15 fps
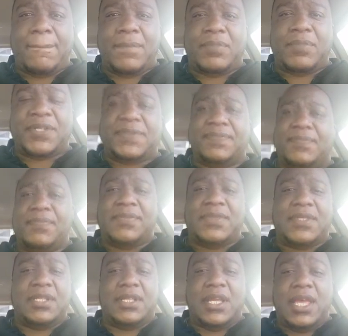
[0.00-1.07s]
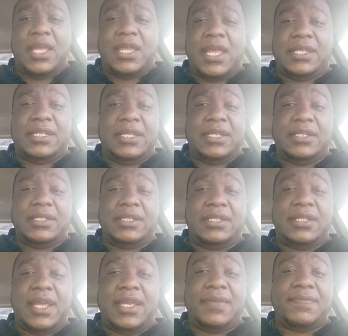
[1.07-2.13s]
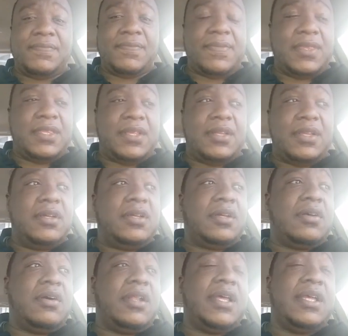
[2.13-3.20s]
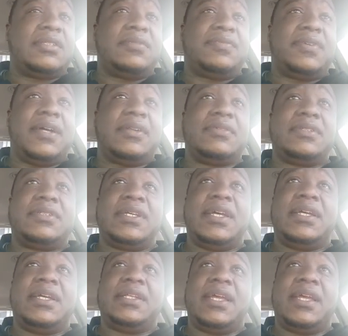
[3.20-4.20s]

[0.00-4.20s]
But hey, at the end of the day, God has the final say.